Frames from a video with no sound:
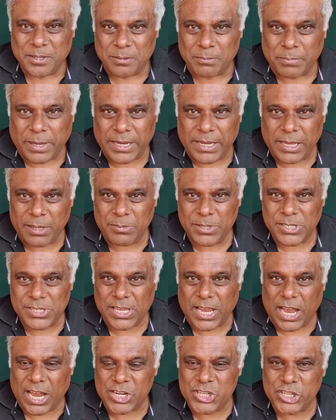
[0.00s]
My name is
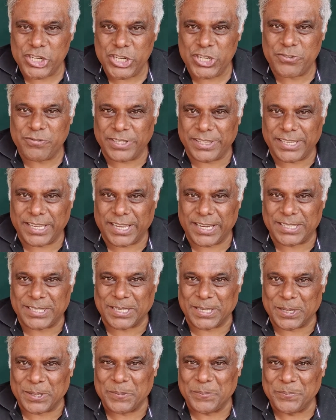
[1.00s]
Ashish
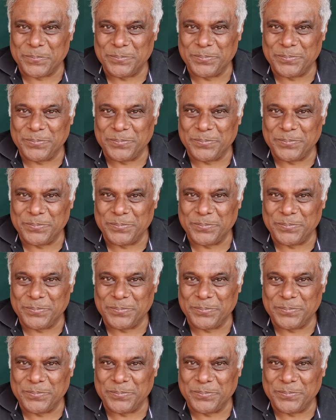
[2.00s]
Vidyarthi.